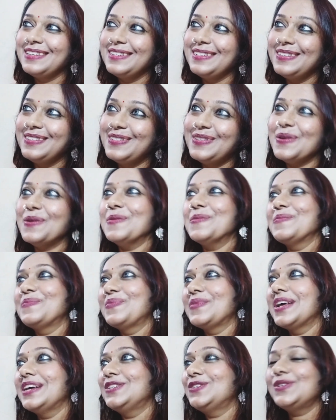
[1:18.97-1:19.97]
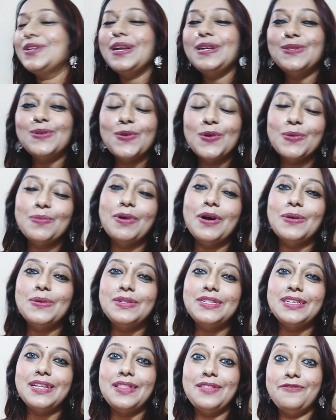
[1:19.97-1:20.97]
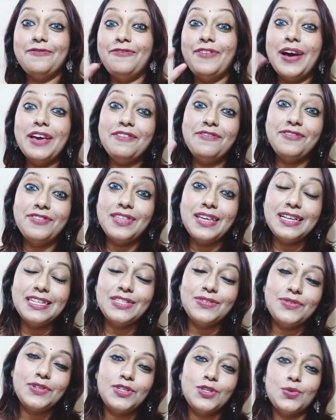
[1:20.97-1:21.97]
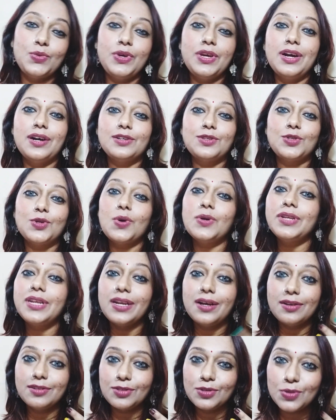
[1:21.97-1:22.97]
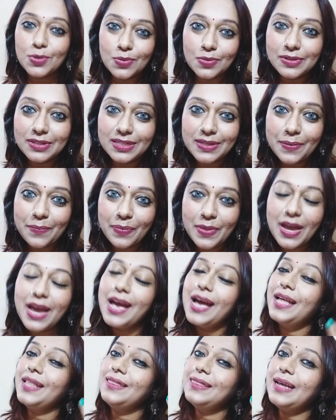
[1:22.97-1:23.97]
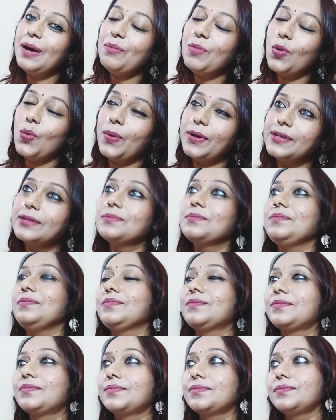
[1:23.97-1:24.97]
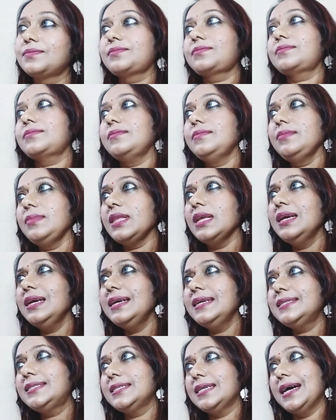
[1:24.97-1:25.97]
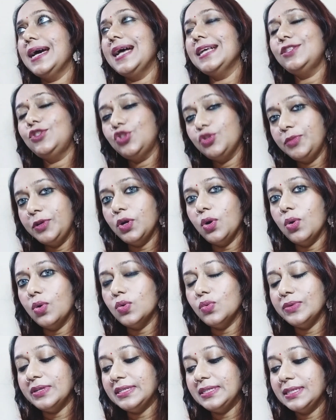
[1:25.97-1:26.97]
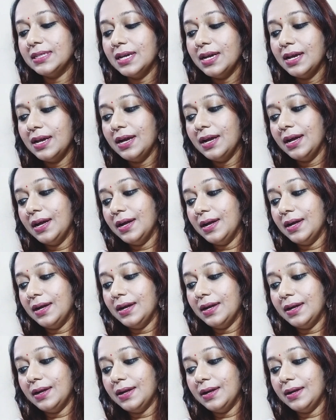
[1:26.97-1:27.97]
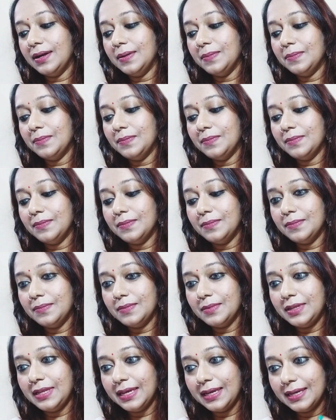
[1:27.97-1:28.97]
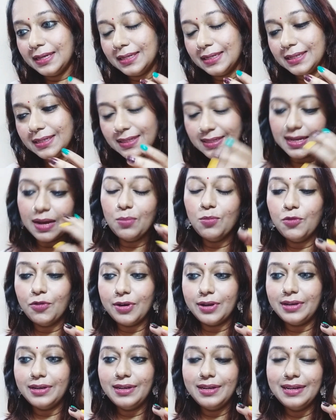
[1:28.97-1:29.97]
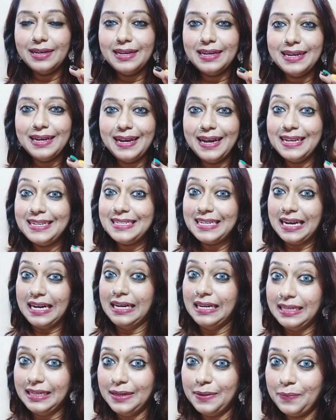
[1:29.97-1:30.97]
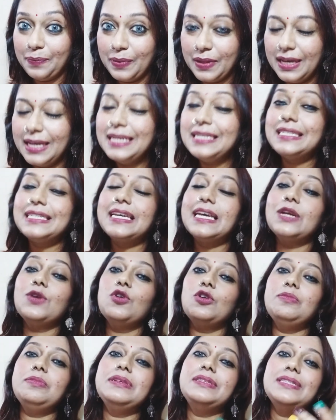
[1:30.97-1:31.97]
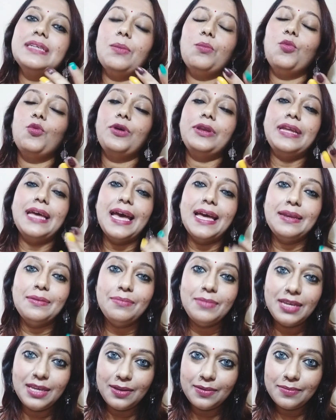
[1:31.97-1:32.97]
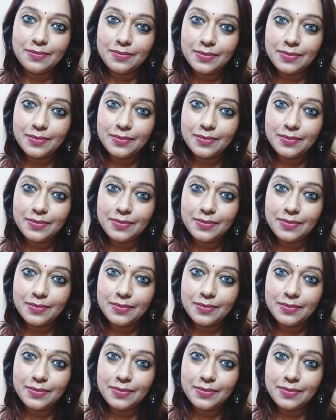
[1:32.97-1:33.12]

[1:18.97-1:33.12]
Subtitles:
So today I'll talk about the five things which we are taught in our schools. Number one, it has to be always like someone and I. It cannot be someone and me.